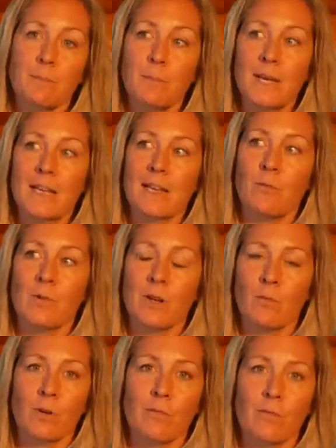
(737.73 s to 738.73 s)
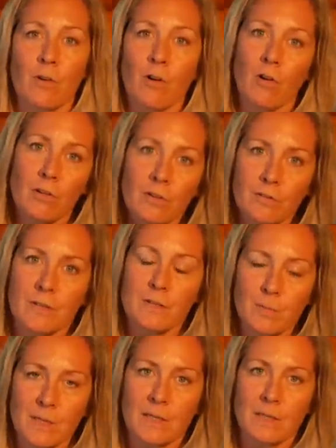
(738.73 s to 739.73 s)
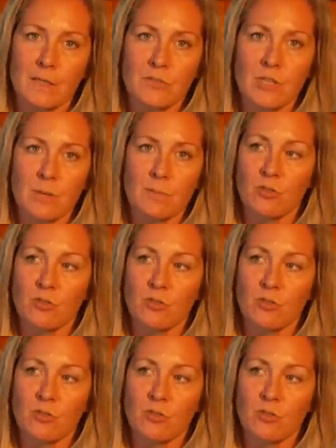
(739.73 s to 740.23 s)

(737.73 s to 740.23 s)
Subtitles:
but it wouldn't work for all of us being in the Jeep,